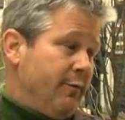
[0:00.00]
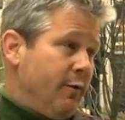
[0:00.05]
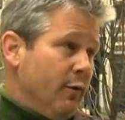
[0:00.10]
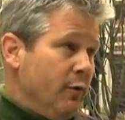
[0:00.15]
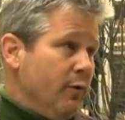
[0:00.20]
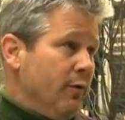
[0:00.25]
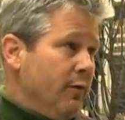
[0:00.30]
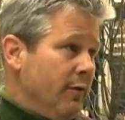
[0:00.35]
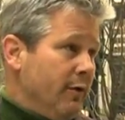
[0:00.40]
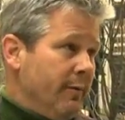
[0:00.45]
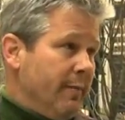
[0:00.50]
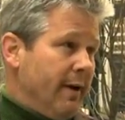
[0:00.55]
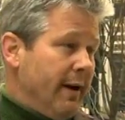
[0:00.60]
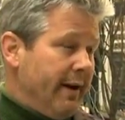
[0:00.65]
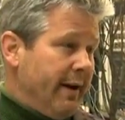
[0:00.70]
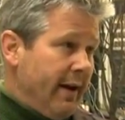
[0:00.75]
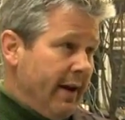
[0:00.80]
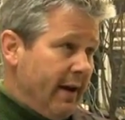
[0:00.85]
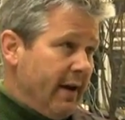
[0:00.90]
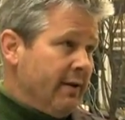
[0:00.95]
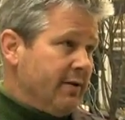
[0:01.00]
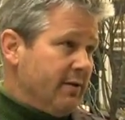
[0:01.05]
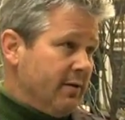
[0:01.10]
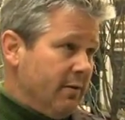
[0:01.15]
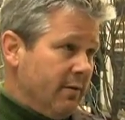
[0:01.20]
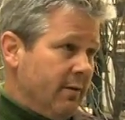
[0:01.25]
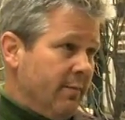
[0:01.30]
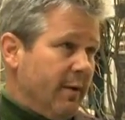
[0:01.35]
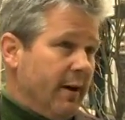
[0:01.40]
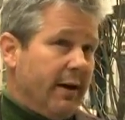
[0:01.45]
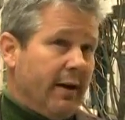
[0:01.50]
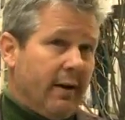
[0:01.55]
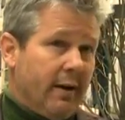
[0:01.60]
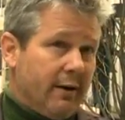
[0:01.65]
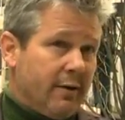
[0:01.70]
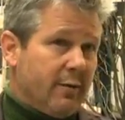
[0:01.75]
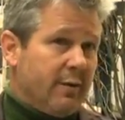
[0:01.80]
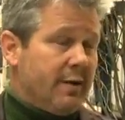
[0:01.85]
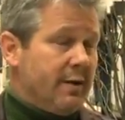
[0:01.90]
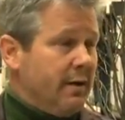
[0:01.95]
food or to buy gas or to buy
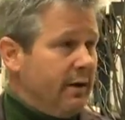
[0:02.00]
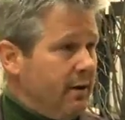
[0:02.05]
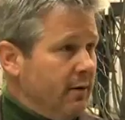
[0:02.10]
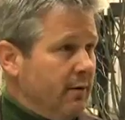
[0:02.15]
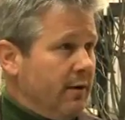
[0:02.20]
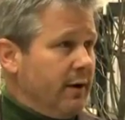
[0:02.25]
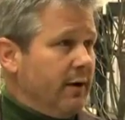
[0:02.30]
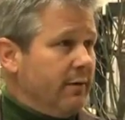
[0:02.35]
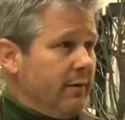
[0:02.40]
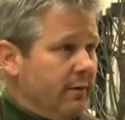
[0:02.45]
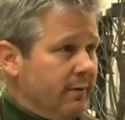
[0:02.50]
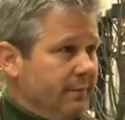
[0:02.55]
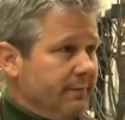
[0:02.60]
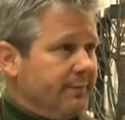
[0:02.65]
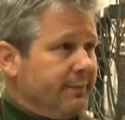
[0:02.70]
electricity or whatever.